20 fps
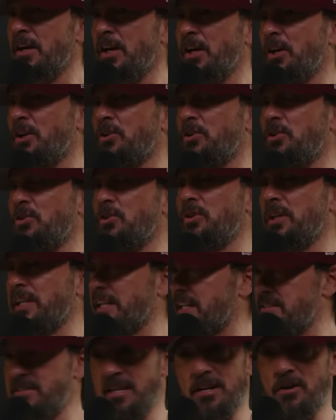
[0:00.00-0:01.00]
who
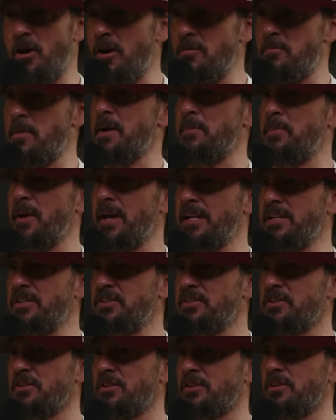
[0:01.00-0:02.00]
isn't on my
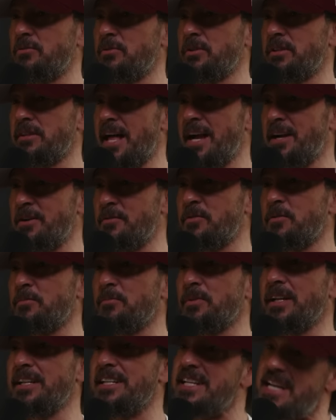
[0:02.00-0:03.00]
page with lack of
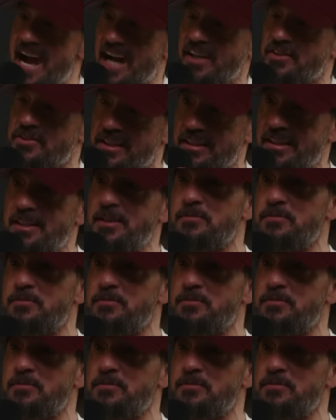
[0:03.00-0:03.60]
complaining. He actually lives